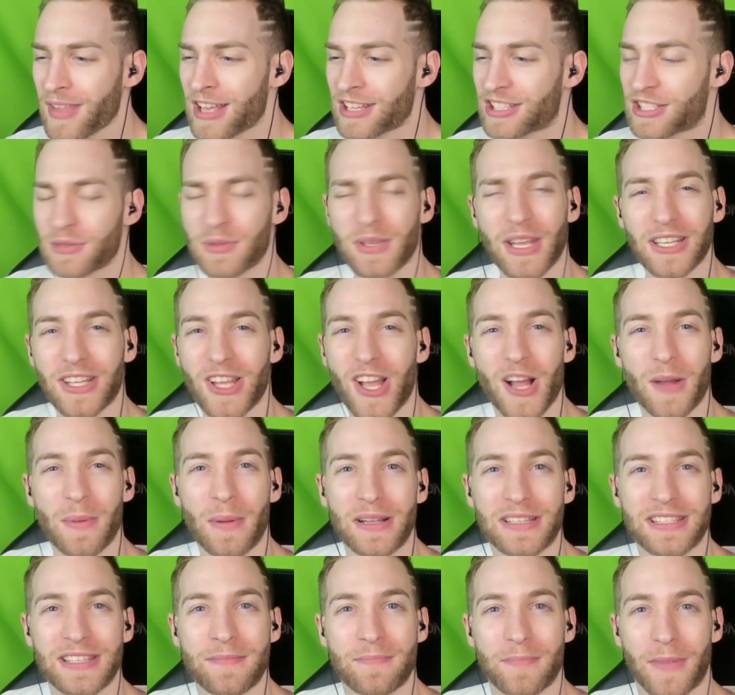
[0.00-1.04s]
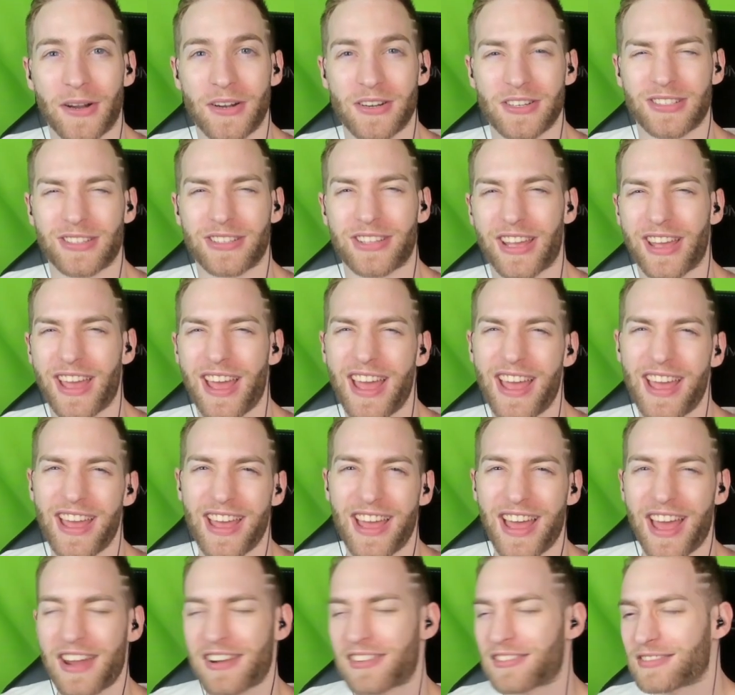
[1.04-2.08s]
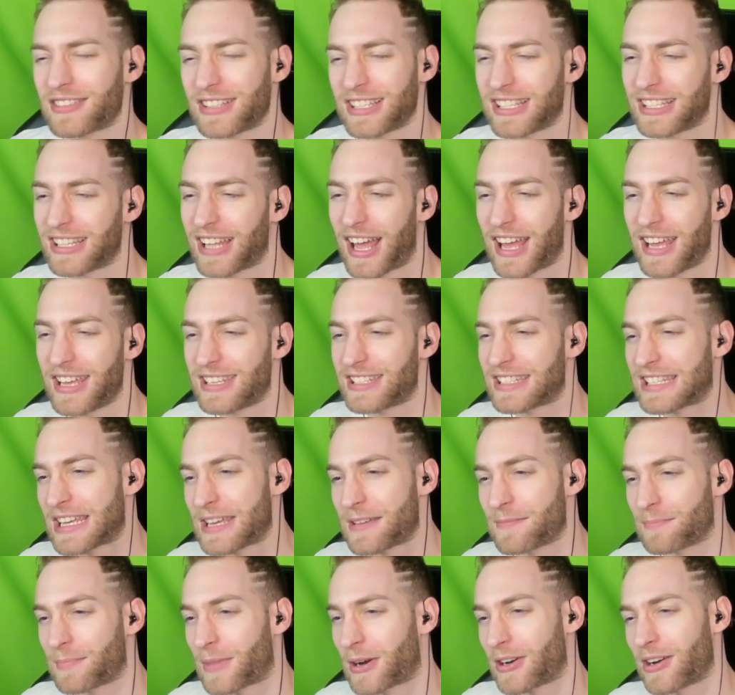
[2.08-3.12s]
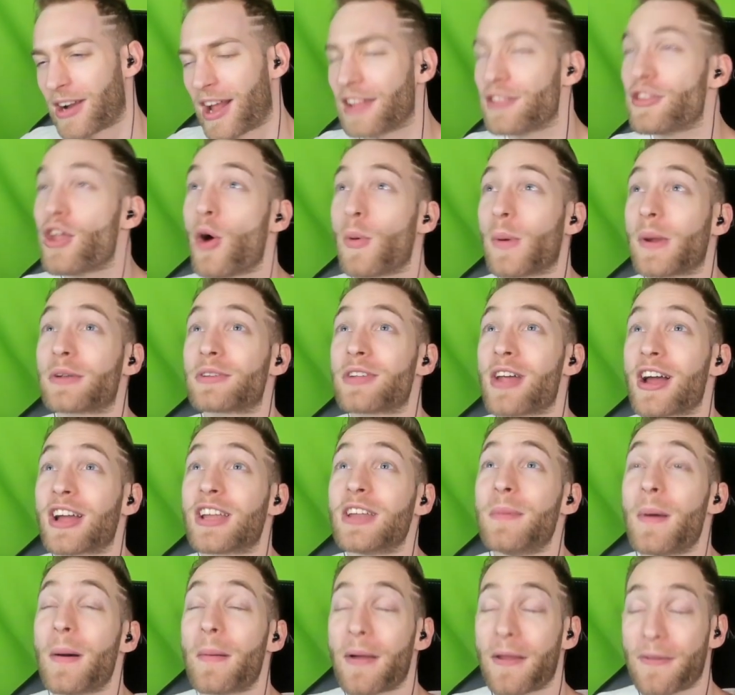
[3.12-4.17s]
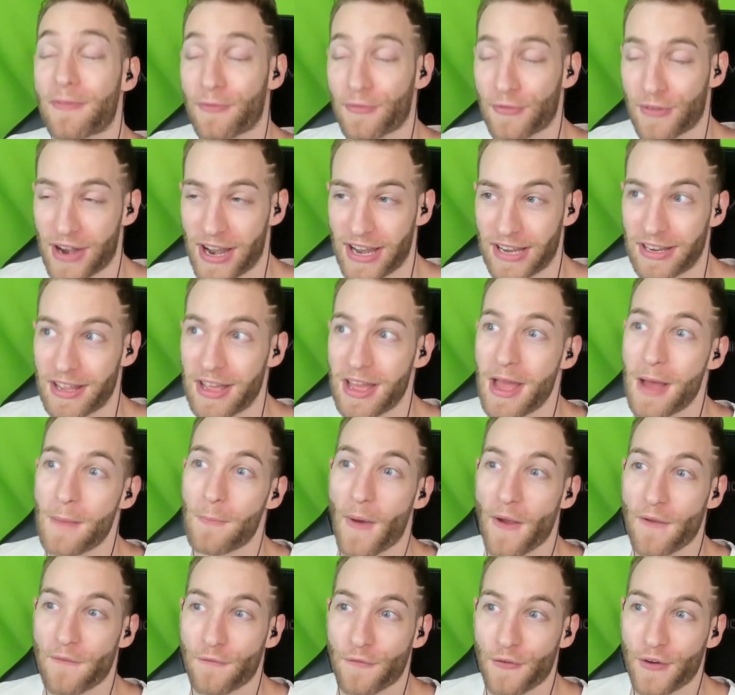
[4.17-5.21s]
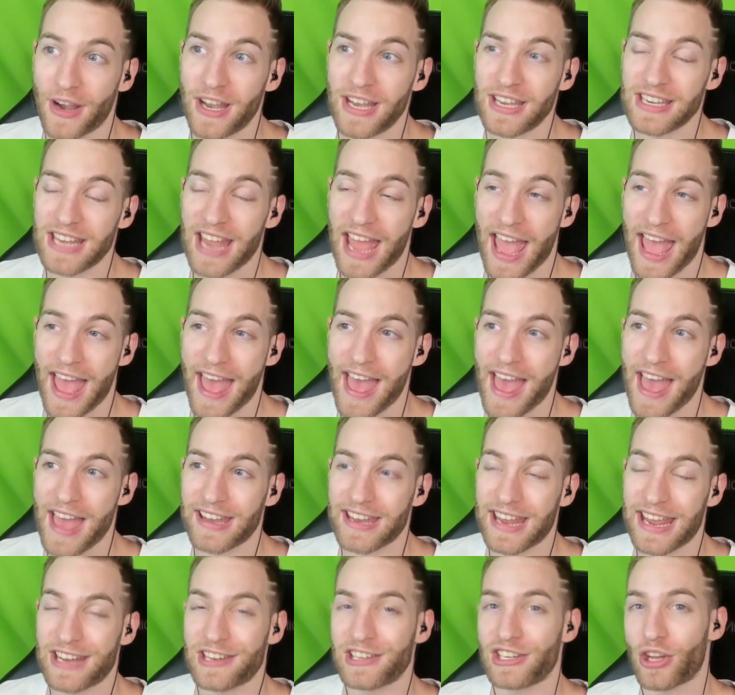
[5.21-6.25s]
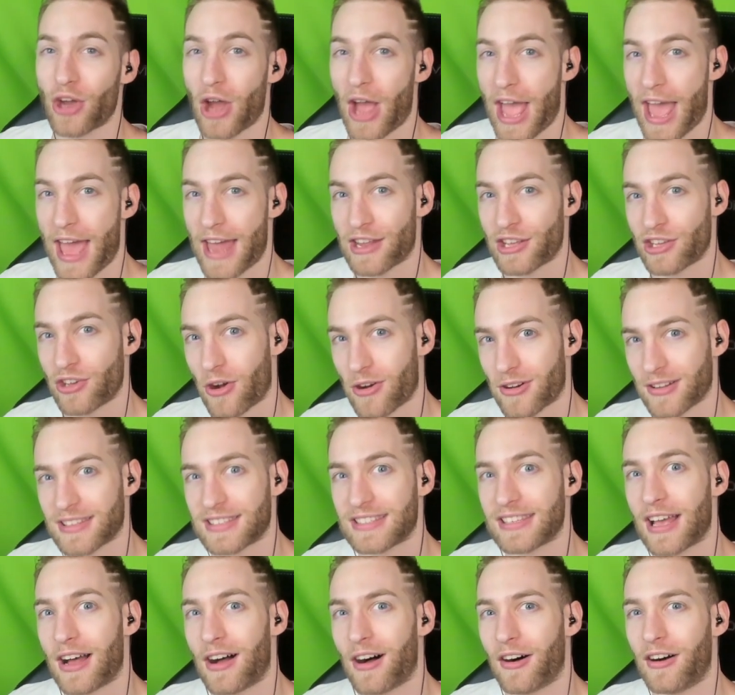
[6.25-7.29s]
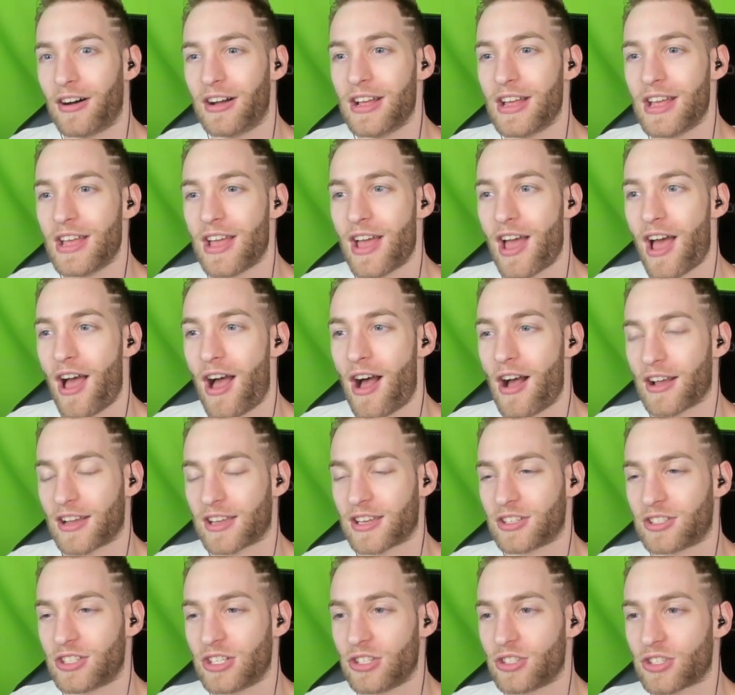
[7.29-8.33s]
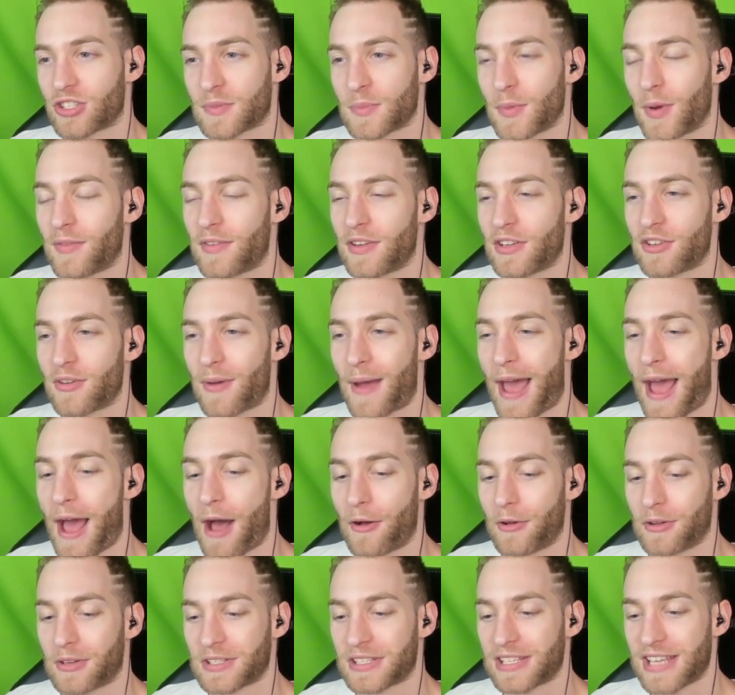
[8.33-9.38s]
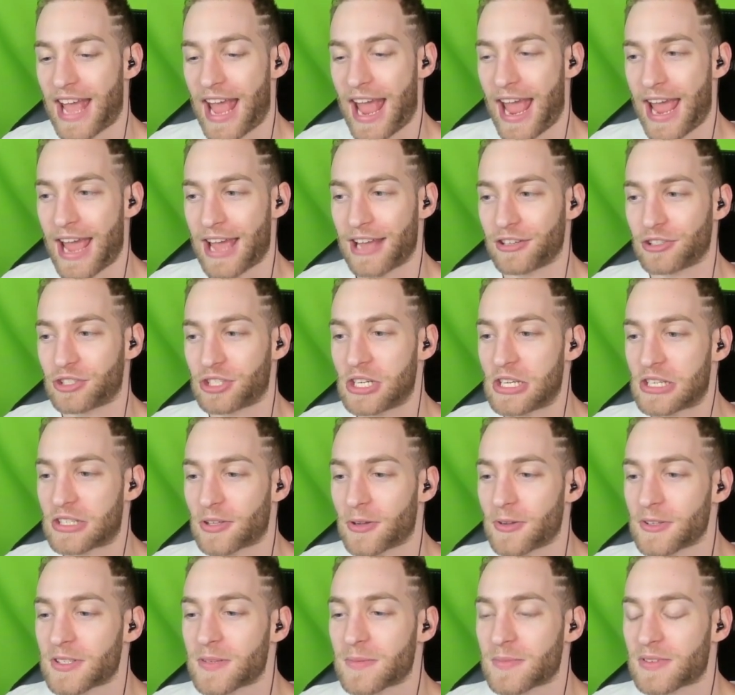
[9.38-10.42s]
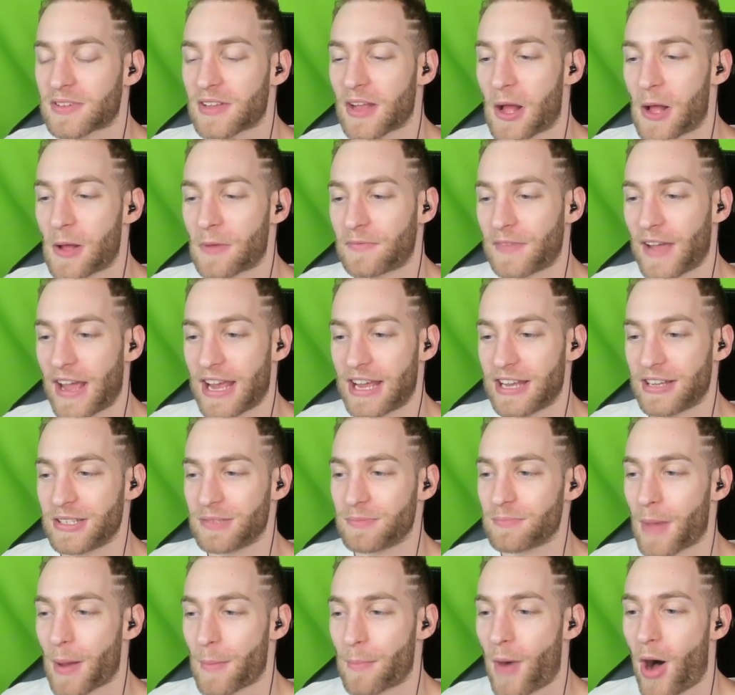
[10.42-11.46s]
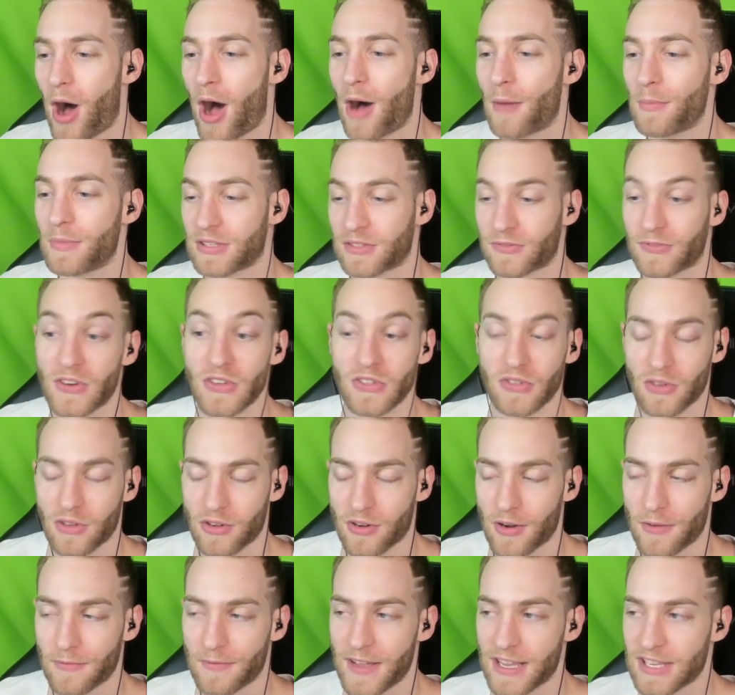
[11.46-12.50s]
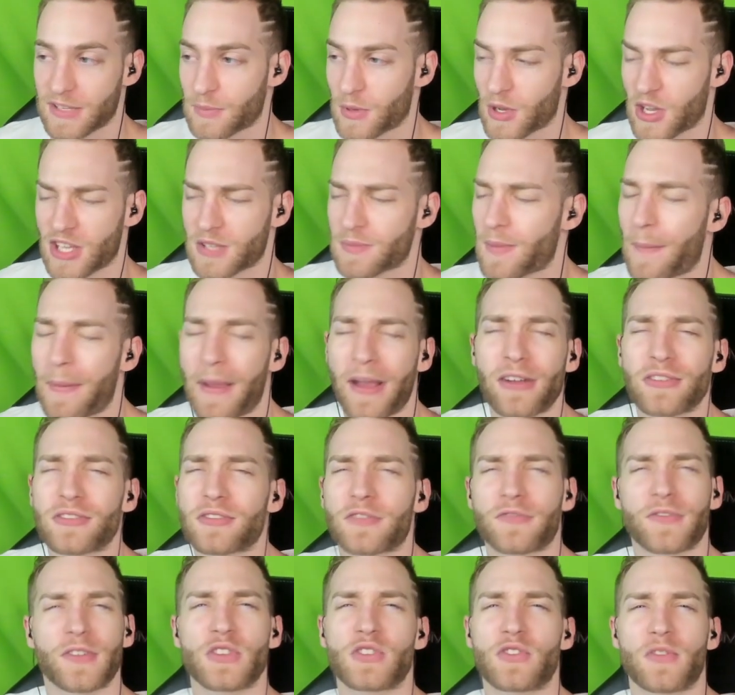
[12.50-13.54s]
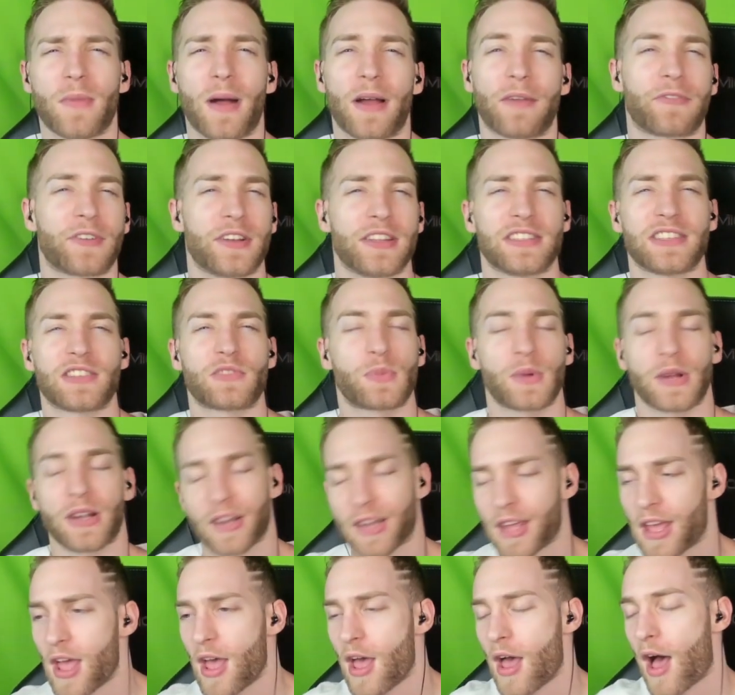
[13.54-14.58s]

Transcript: talking about Tim Burton. She was like, eh, I don't really like Tim Burton. No, we were talking about my friend. My friend had a yard sale because she just moved into a house. And she sold some stuff. And my mom is friends with her on Facebook because my parents are friends with my friends. It's weird.